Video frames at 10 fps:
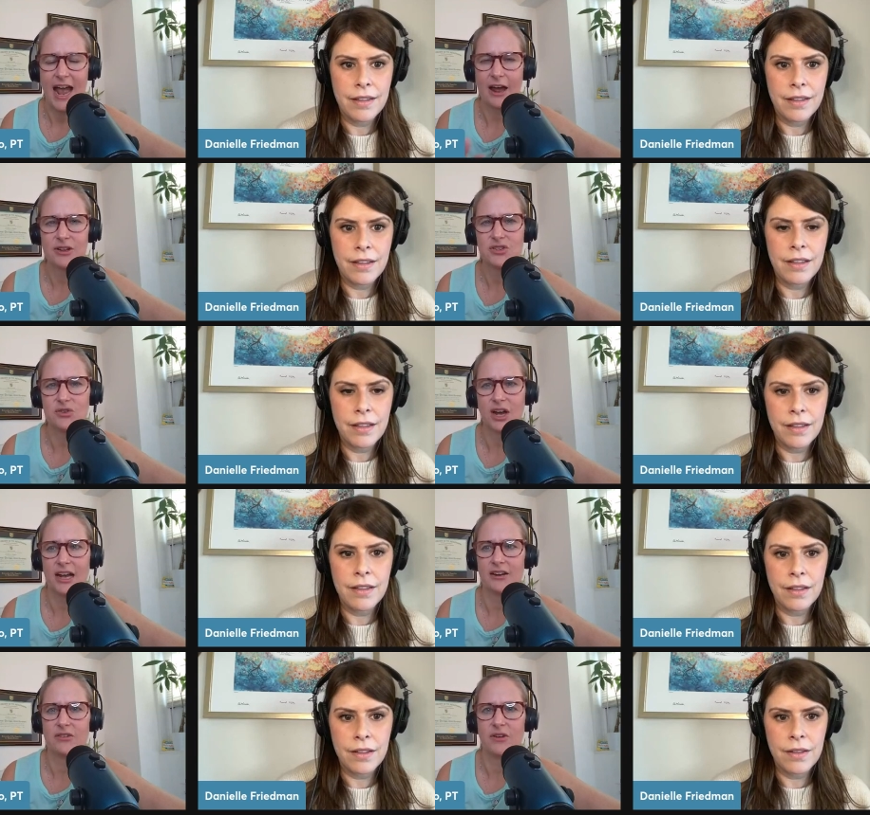Speaker 1: How did you
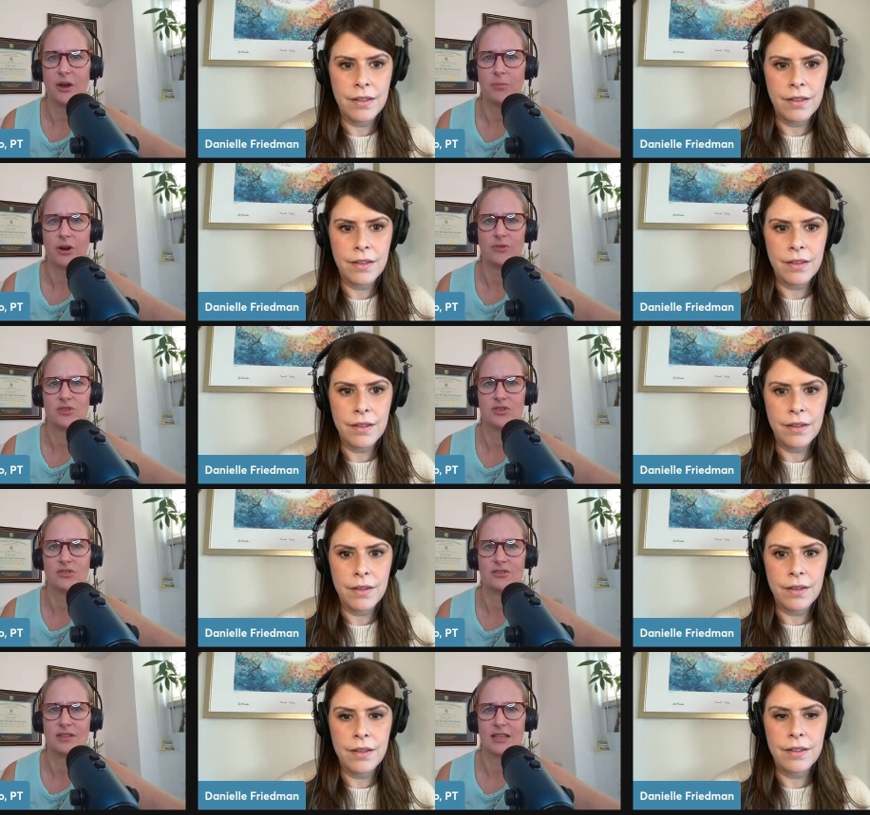kind of
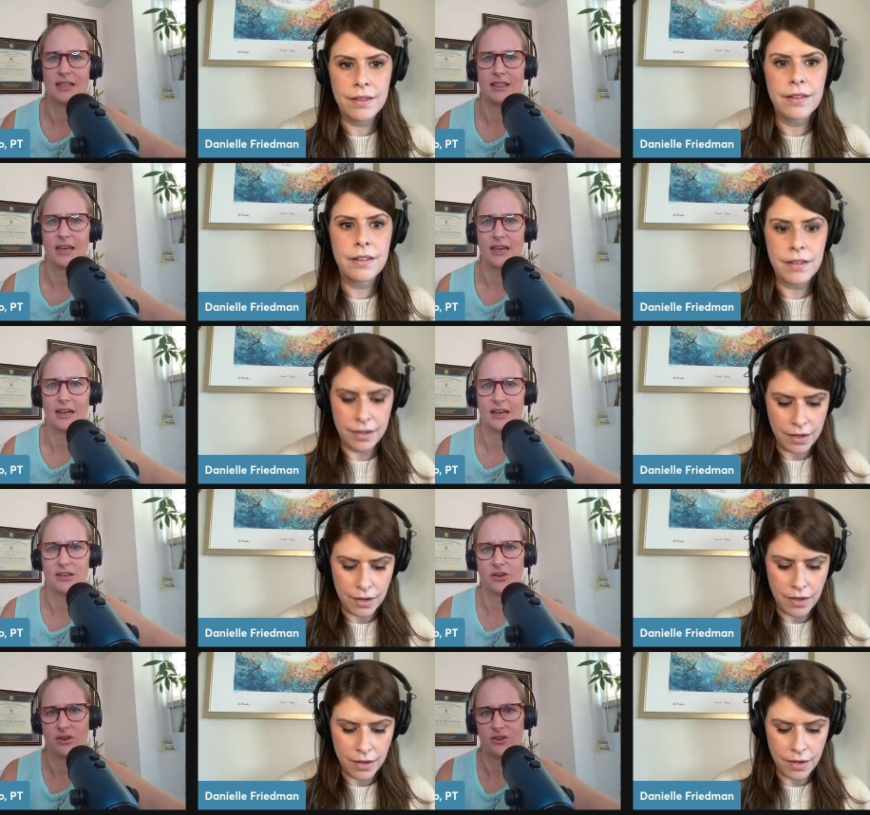approach the,
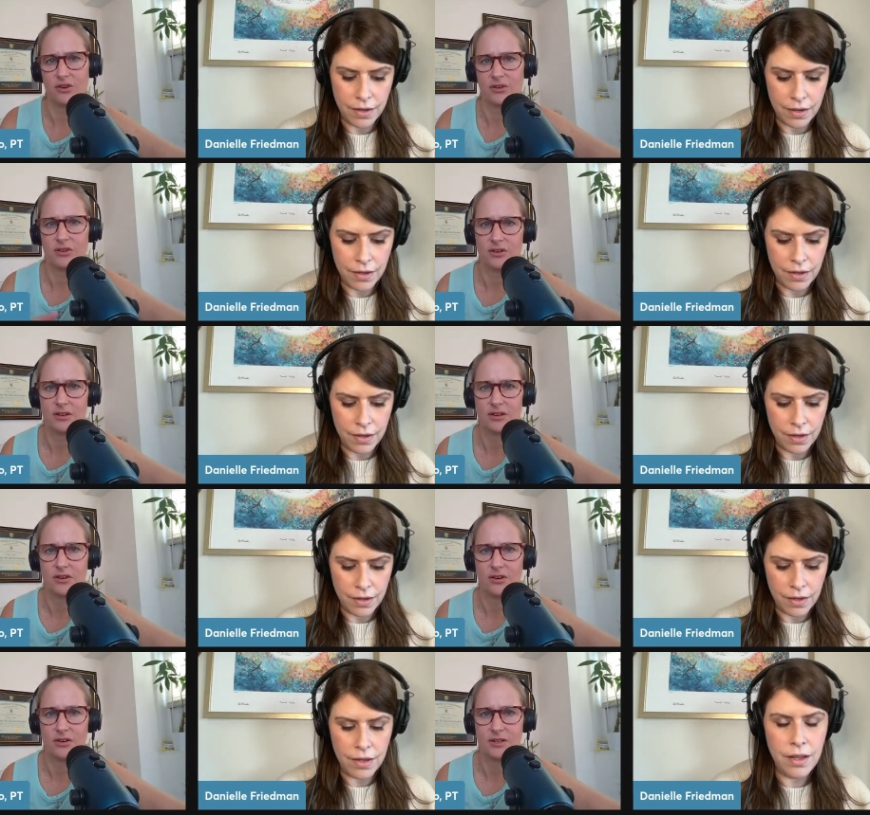your, your,
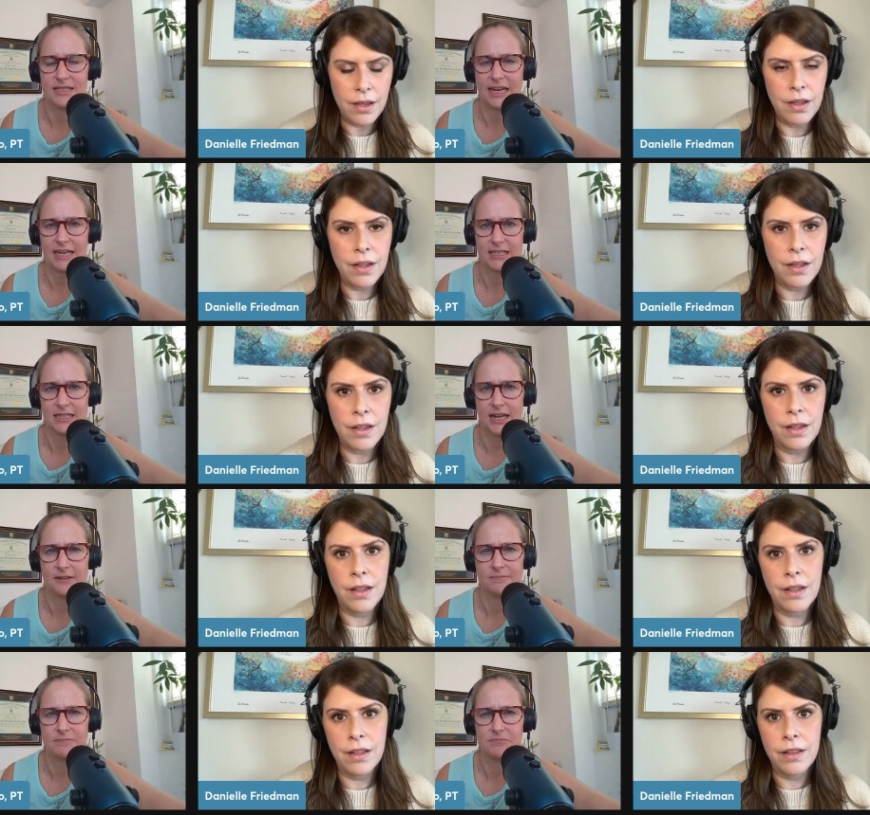your second
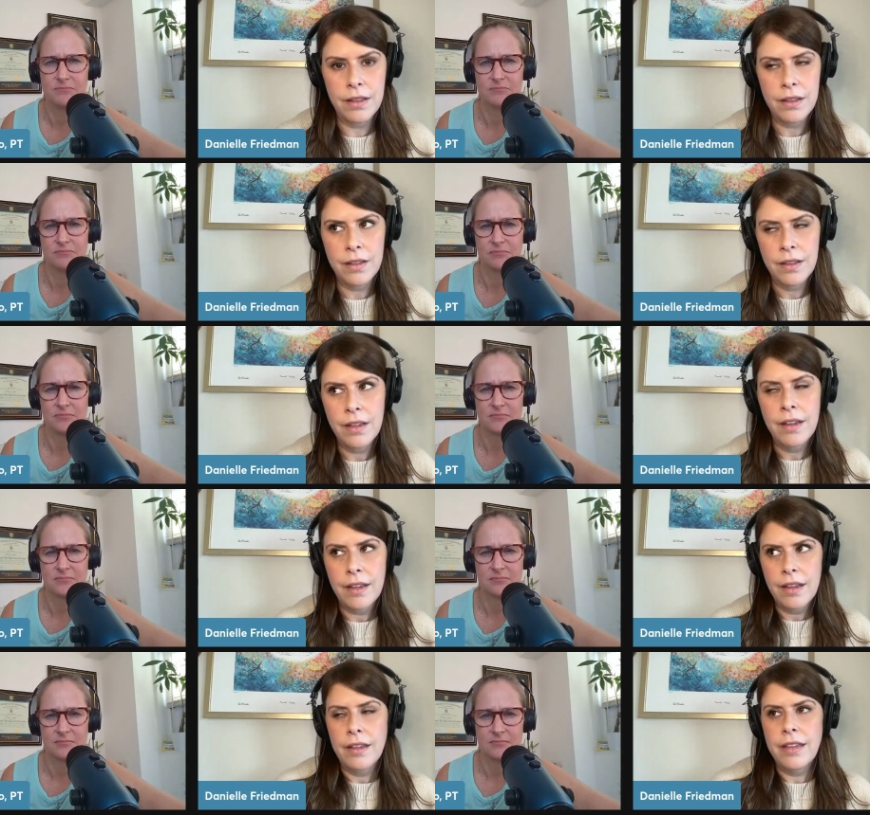son?
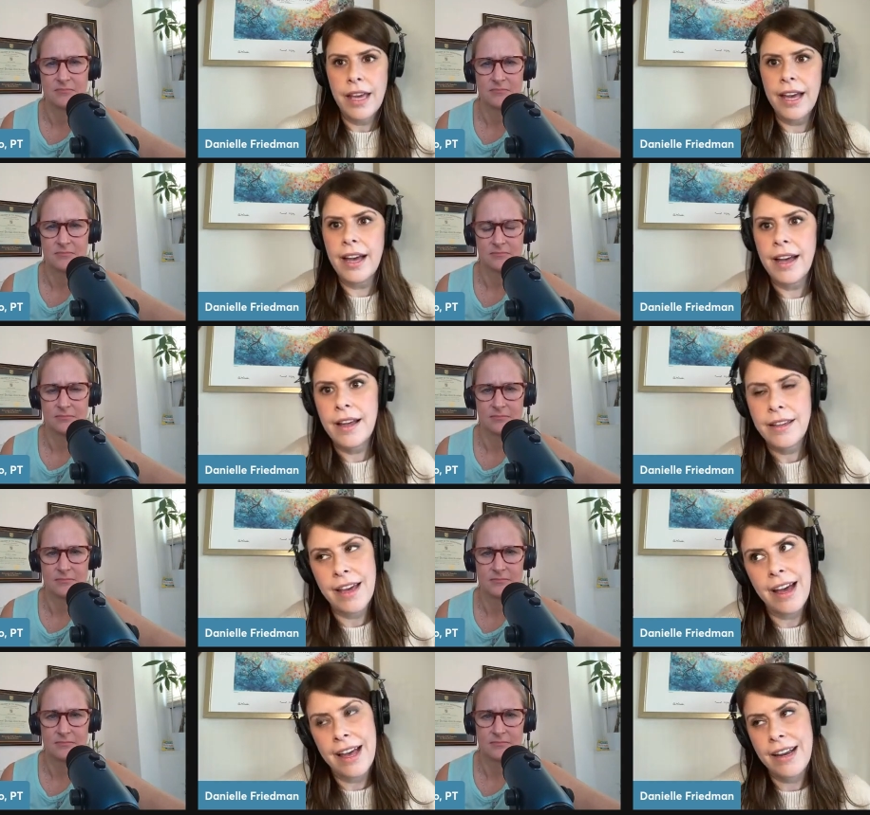
Speaker 2: Yeah,
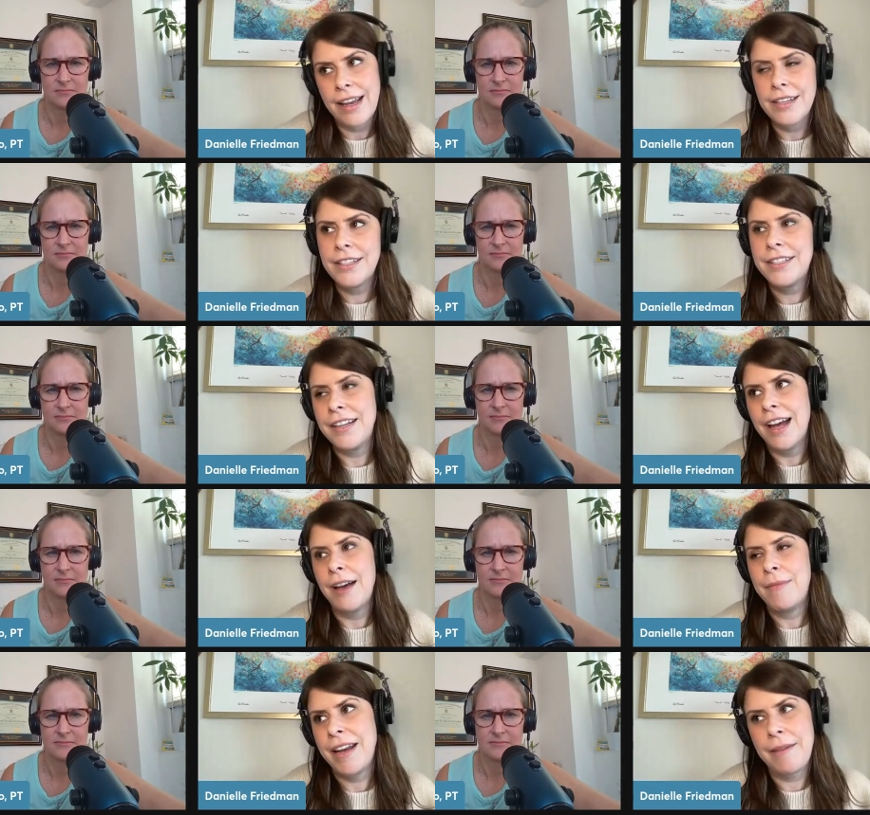yeah, and I just
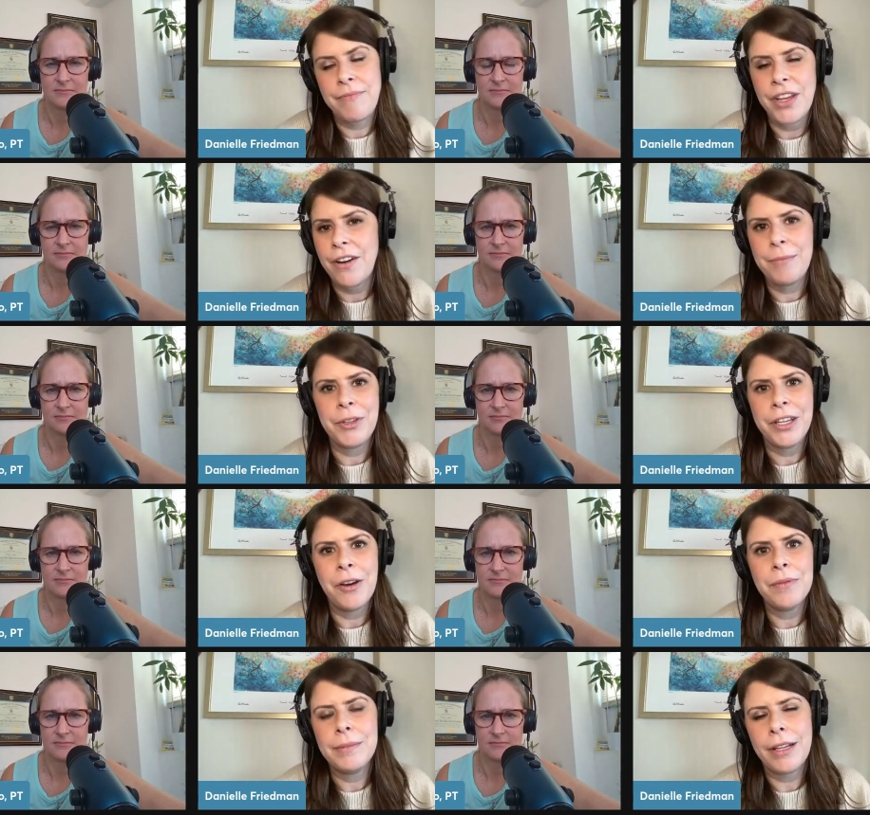um, and I'm you know I'm really
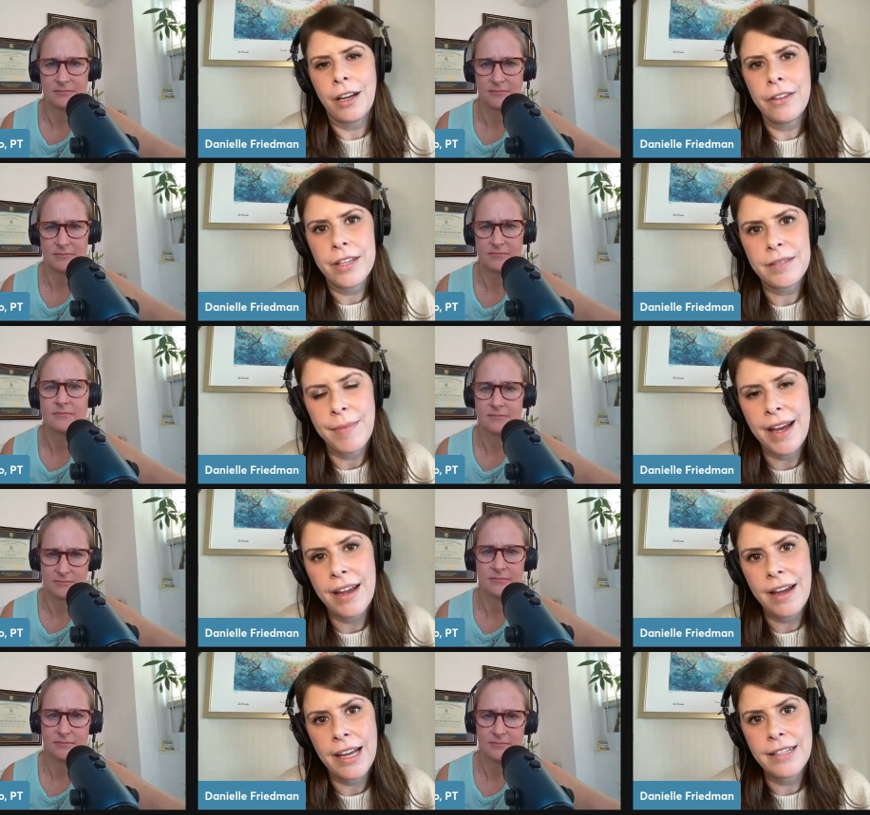open about all this.
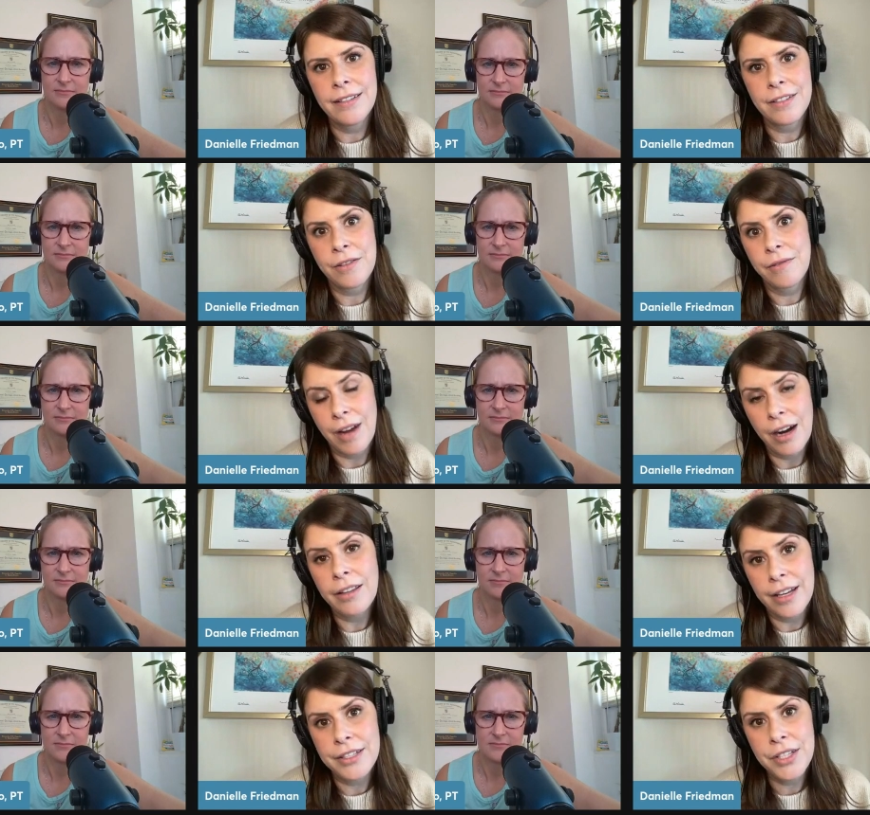My I so our
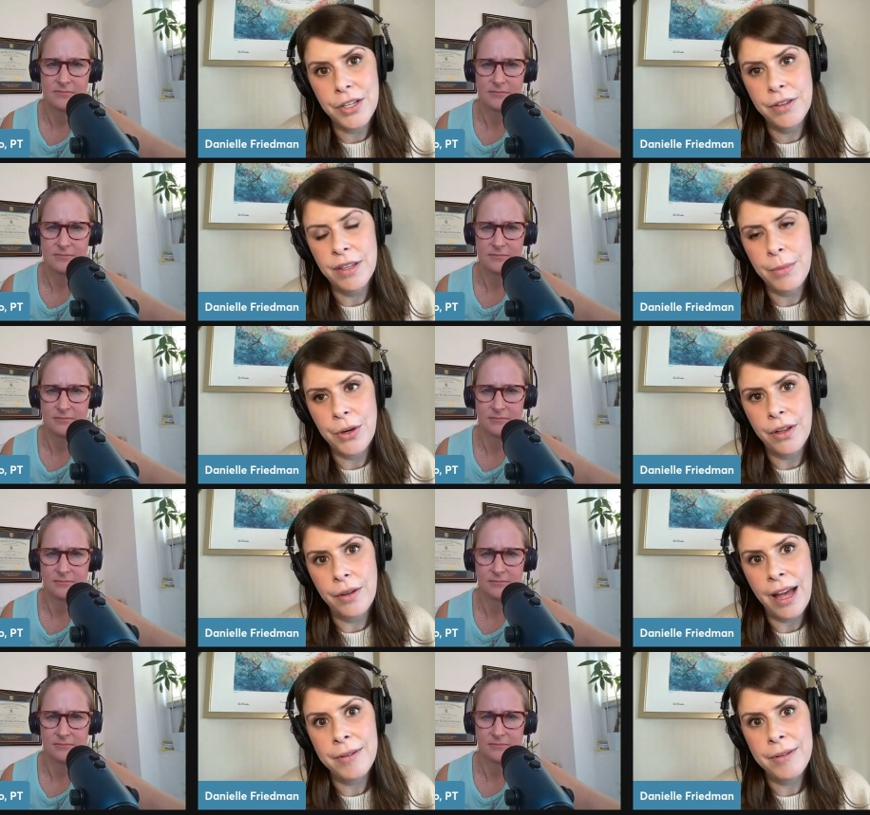last two in the middle, I